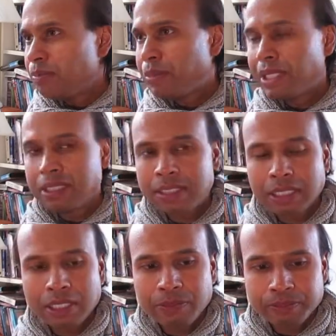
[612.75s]
But
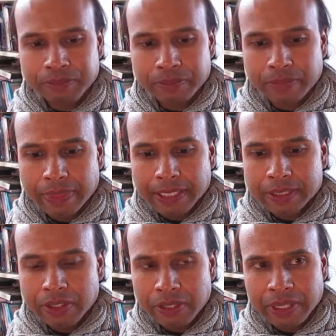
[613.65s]
uh,
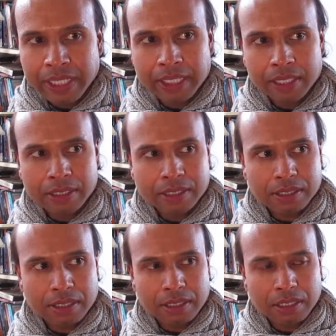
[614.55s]
so the thing
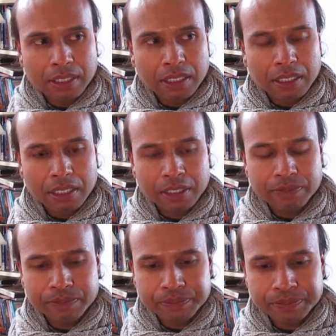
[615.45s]
is,
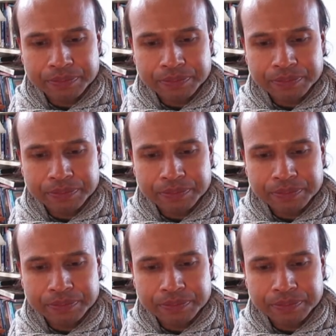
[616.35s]
um,